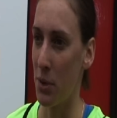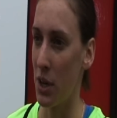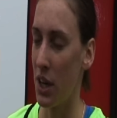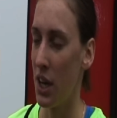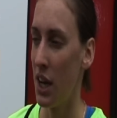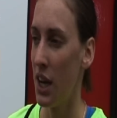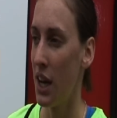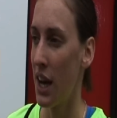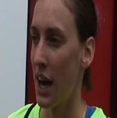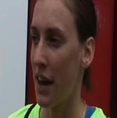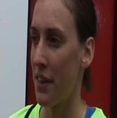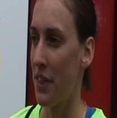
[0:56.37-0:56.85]
But
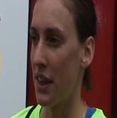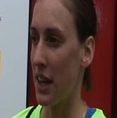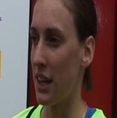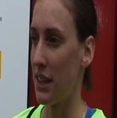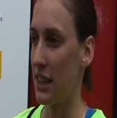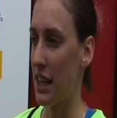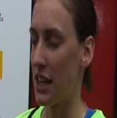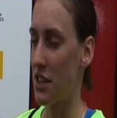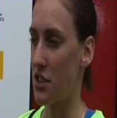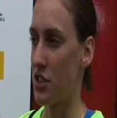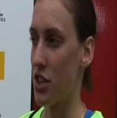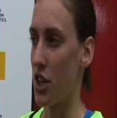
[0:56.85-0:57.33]
I
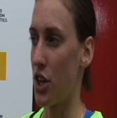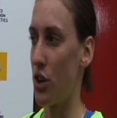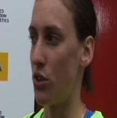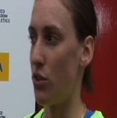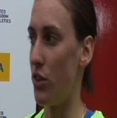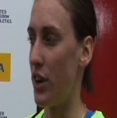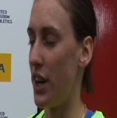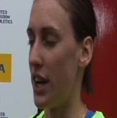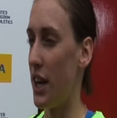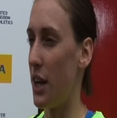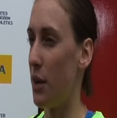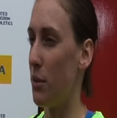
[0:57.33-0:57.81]
think last year
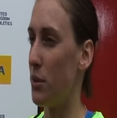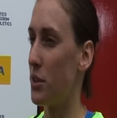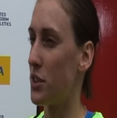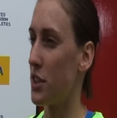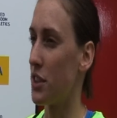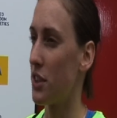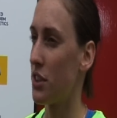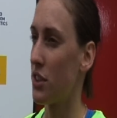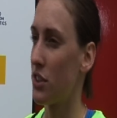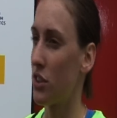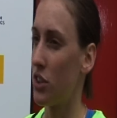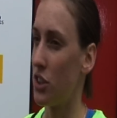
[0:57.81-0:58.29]
really was
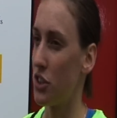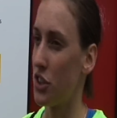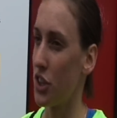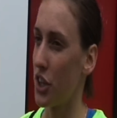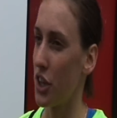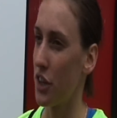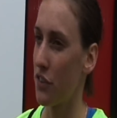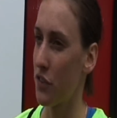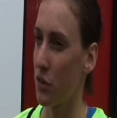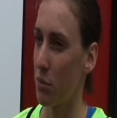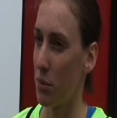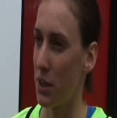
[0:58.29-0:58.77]
a good
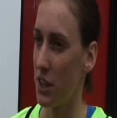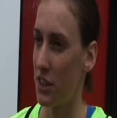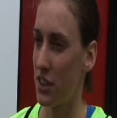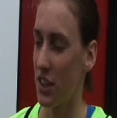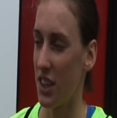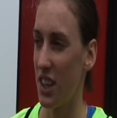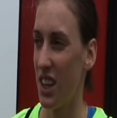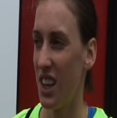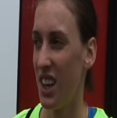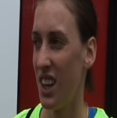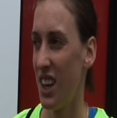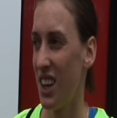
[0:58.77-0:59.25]
year for me
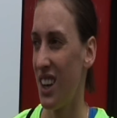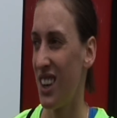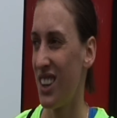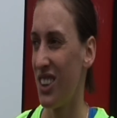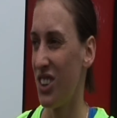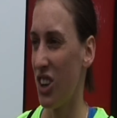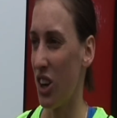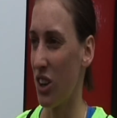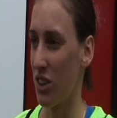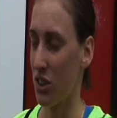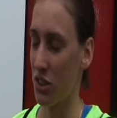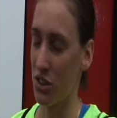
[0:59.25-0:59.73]
to
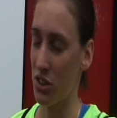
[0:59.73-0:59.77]
not